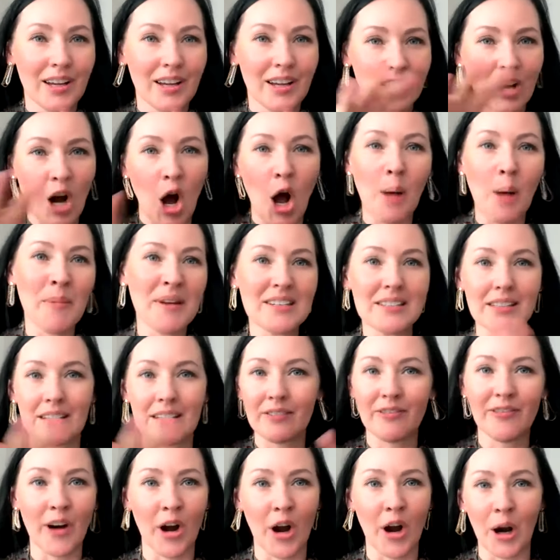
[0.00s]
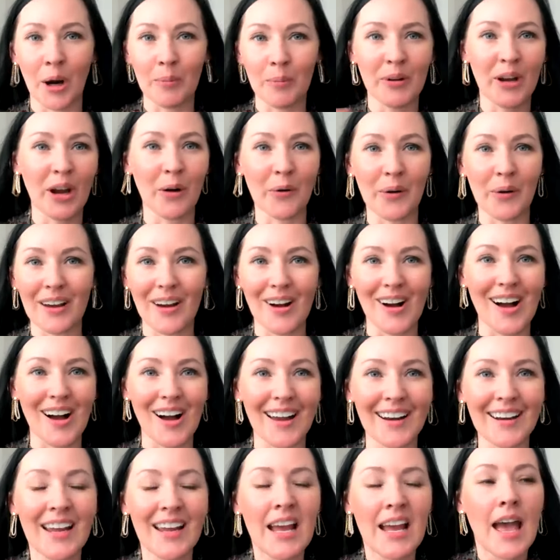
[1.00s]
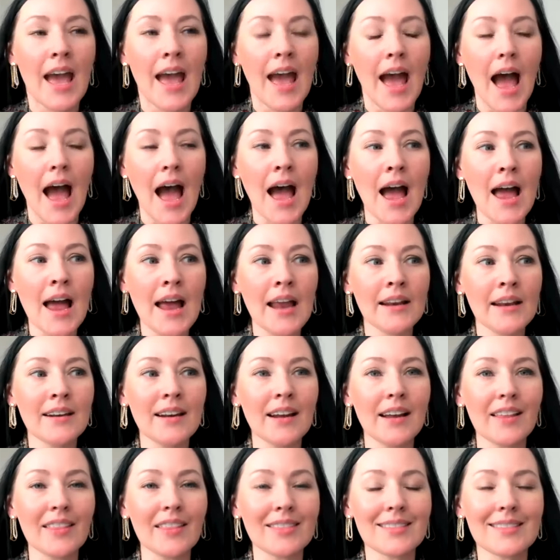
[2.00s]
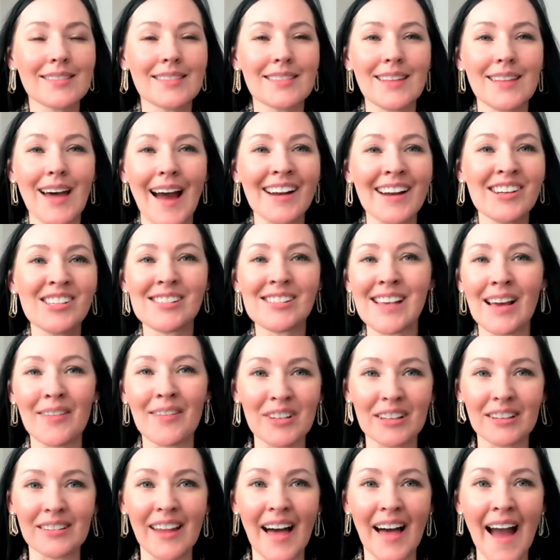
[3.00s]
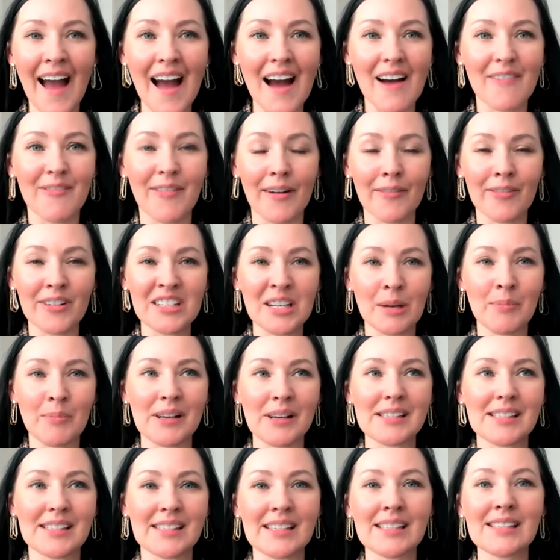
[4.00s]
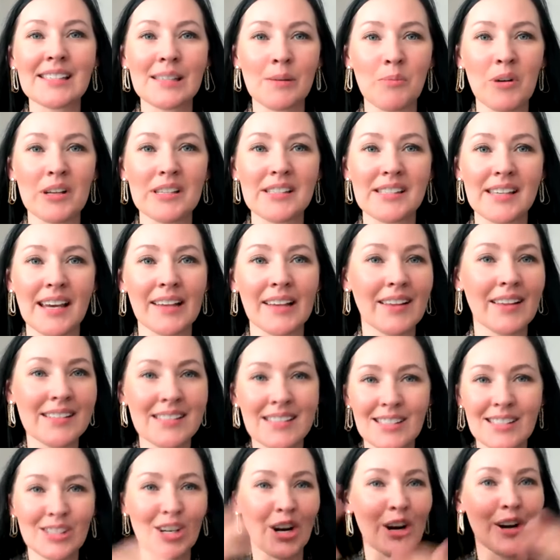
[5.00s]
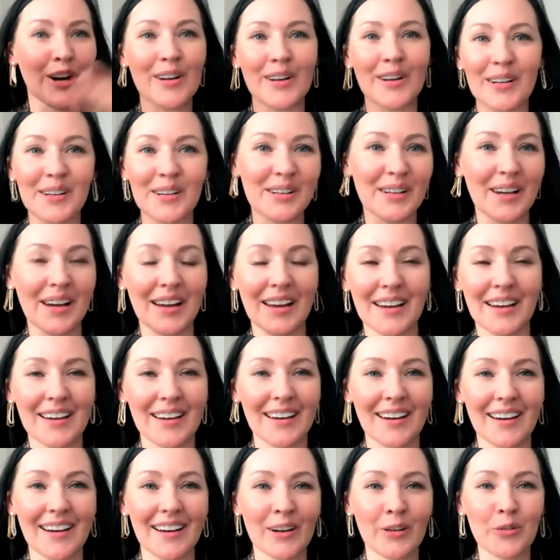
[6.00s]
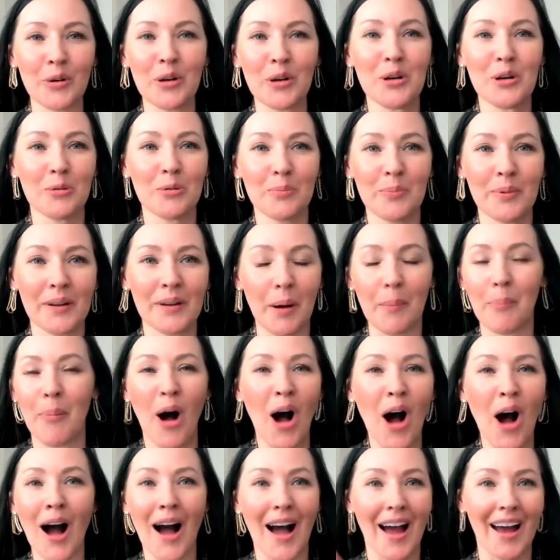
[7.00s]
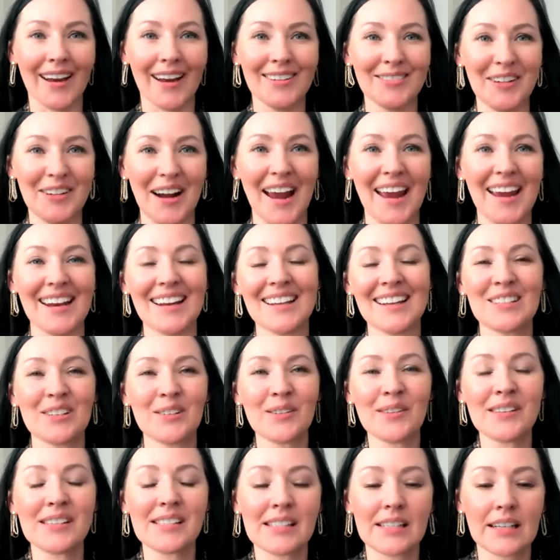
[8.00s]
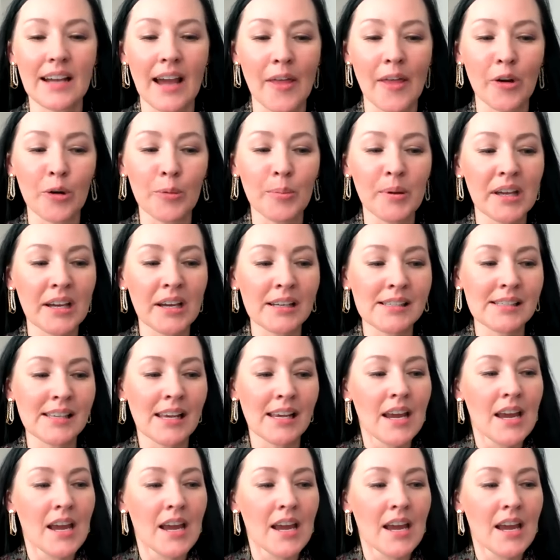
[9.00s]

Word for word: commenting farm going on. And I just have to laugh every time I see someone say, let's start a, a, a group, a pod, right? And do this together because